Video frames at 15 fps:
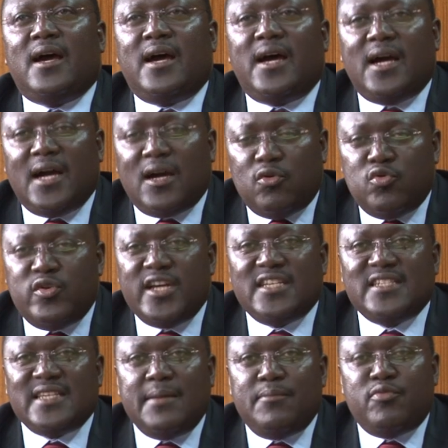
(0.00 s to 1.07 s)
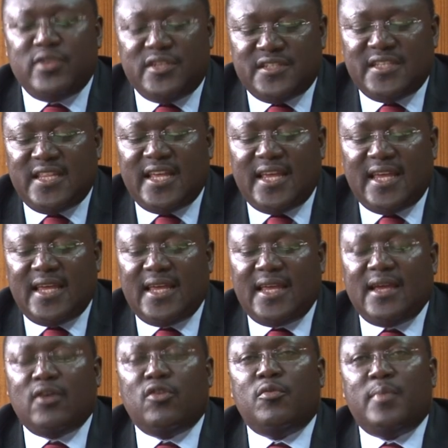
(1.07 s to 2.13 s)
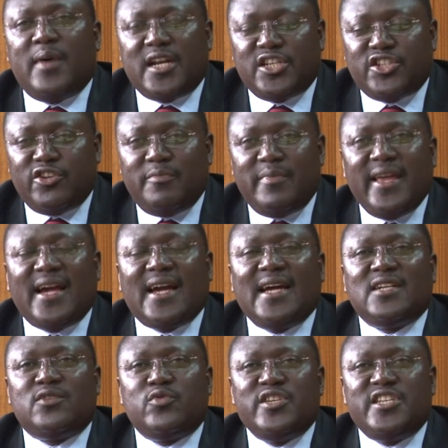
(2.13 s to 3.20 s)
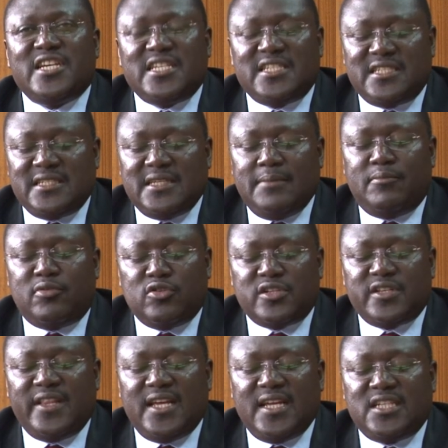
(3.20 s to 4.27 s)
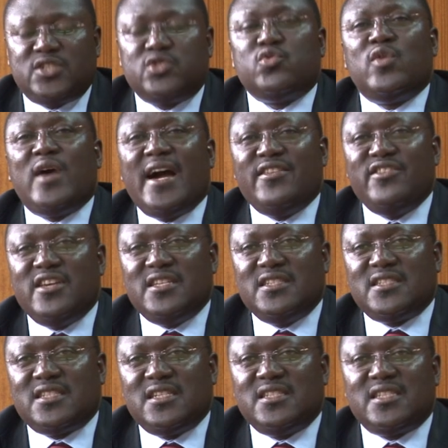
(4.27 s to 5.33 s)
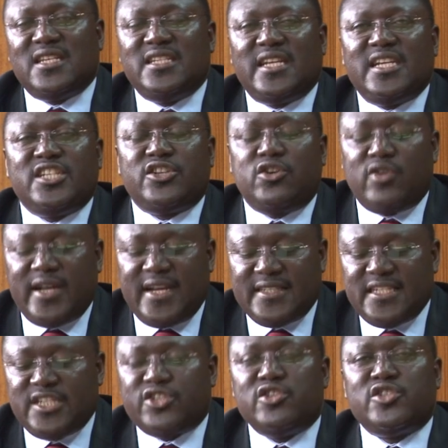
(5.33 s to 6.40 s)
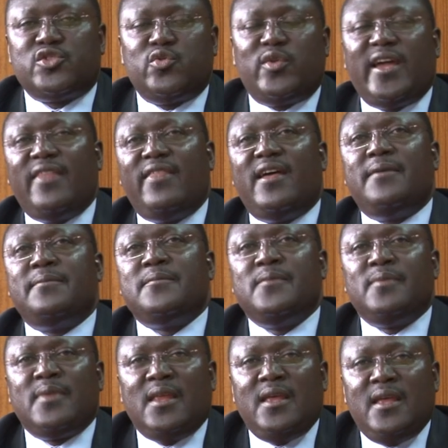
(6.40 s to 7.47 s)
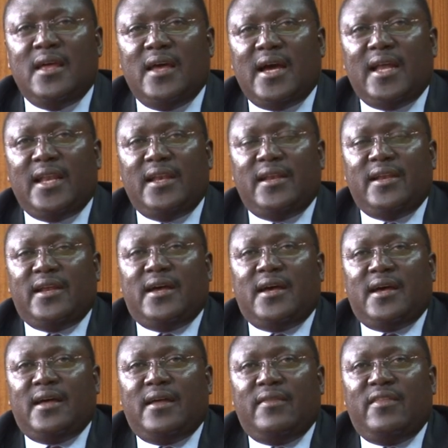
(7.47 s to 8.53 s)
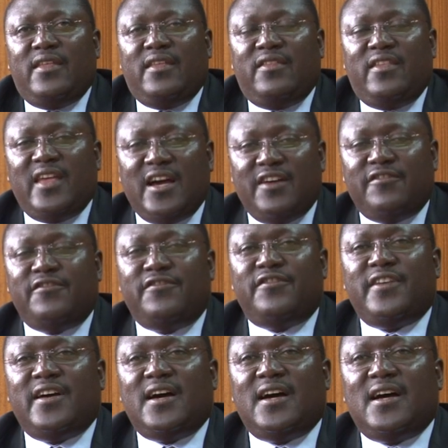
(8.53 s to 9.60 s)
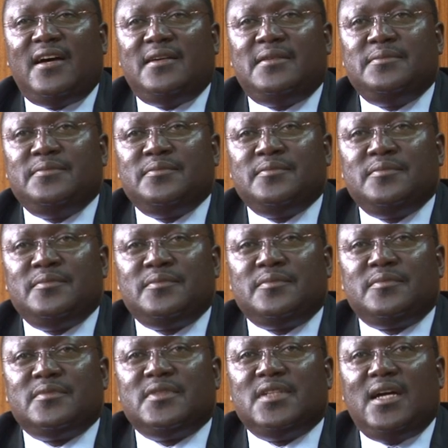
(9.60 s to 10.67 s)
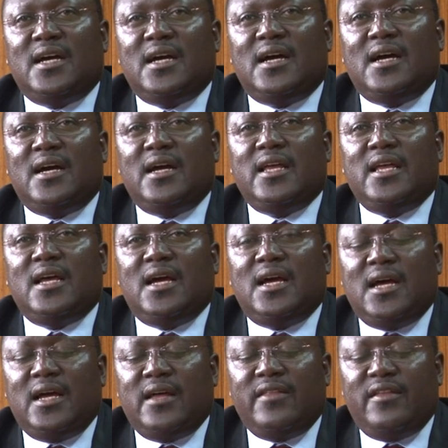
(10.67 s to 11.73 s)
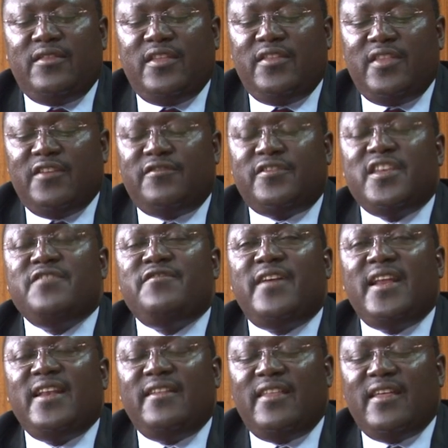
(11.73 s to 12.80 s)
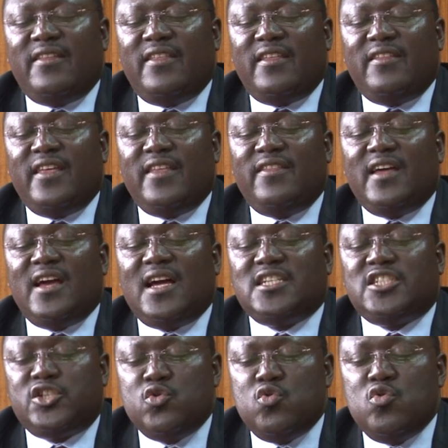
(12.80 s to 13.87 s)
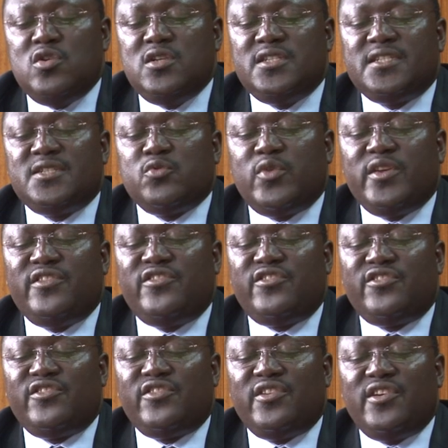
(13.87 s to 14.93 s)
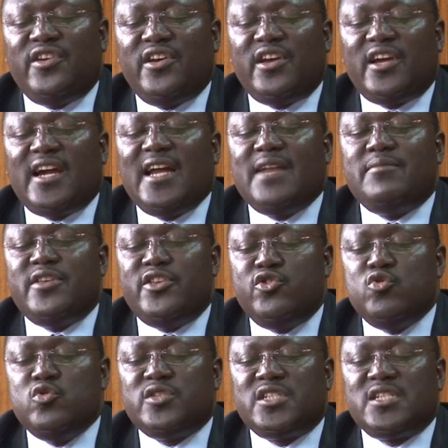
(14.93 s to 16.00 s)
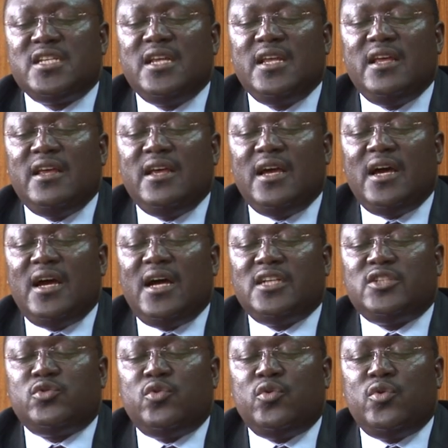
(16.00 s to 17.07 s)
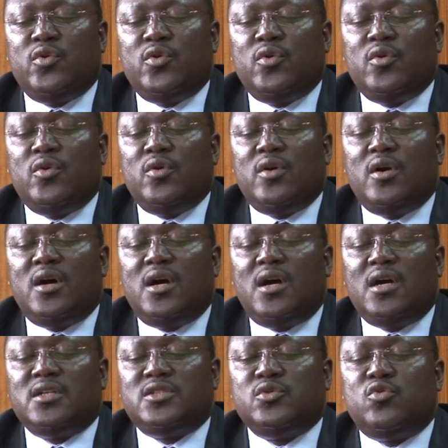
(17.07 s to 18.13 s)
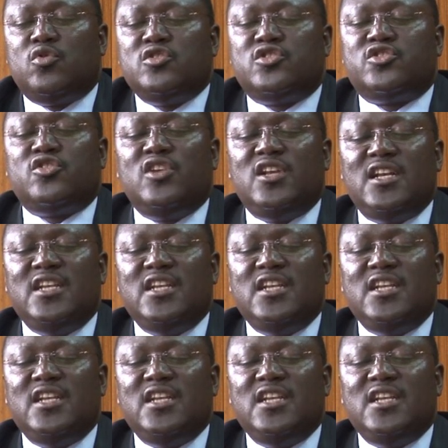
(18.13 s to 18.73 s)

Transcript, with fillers: a good example is the Operation Meerkat, which has uh, brought the two agencies, international organizations together, and uh, they, they, have uh, they've given the, the, the, their tools which can be used to uh, to control